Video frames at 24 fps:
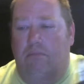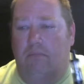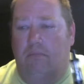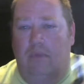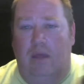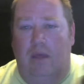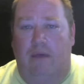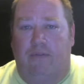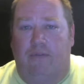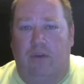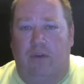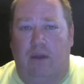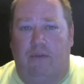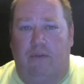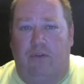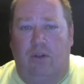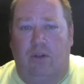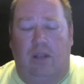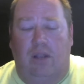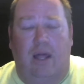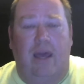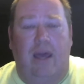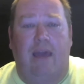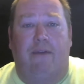If you if
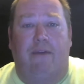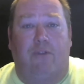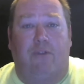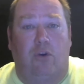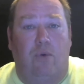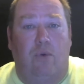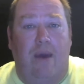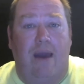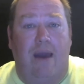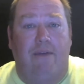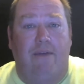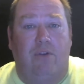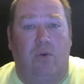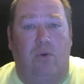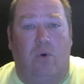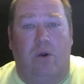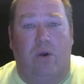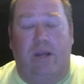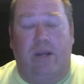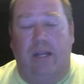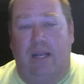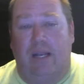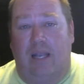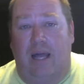you like if you have an
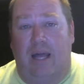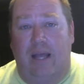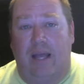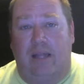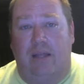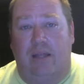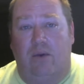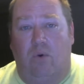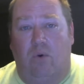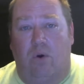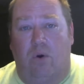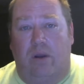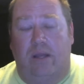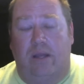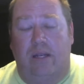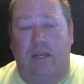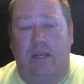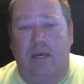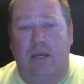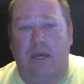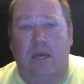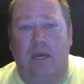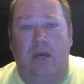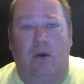orchid like the orchid